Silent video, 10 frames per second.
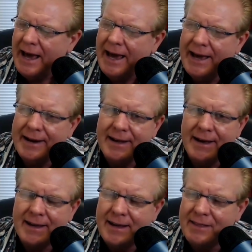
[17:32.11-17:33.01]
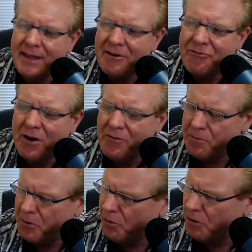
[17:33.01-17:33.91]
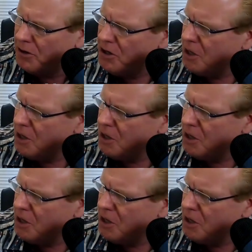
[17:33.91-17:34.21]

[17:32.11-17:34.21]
and uh, getting that free report.